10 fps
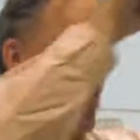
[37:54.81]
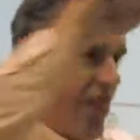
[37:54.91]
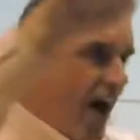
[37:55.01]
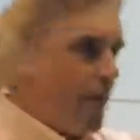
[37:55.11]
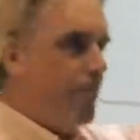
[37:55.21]

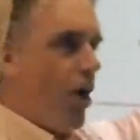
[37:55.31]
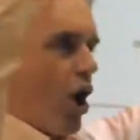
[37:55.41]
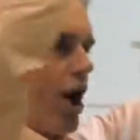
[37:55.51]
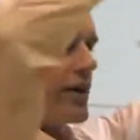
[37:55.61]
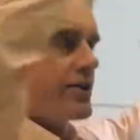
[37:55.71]
the
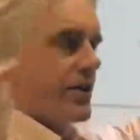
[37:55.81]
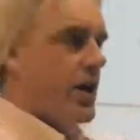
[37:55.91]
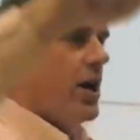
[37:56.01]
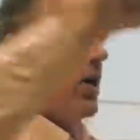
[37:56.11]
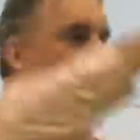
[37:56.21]
box,
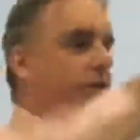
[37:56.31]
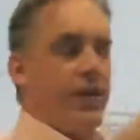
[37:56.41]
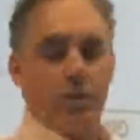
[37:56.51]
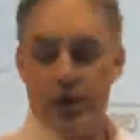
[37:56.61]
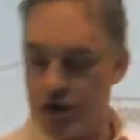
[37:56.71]

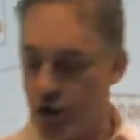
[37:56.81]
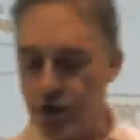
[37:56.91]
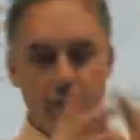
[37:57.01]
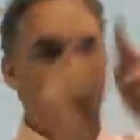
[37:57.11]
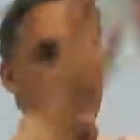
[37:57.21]
within which
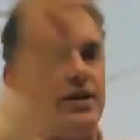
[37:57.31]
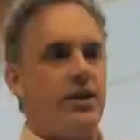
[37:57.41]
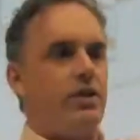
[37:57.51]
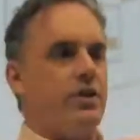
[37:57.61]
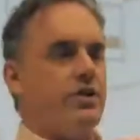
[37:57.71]
all the things
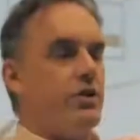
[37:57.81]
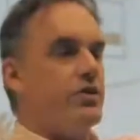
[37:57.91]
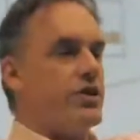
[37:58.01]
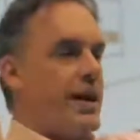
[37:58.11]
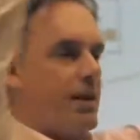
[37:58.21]
that are
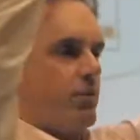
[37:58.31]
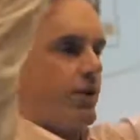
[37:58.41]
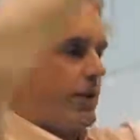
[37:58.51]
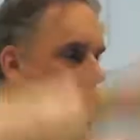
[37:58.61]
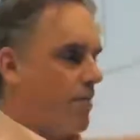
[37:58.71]
associated
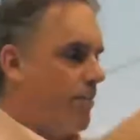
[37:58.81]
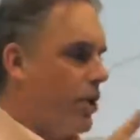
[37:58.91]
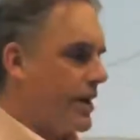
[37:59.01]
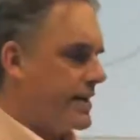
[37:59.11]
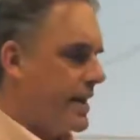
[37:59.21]
with it are
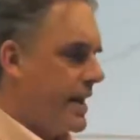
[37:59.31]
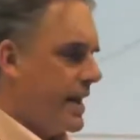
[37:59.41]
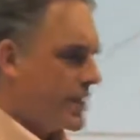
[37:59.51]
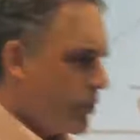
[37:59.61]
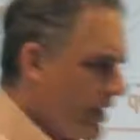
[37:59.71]
put. It's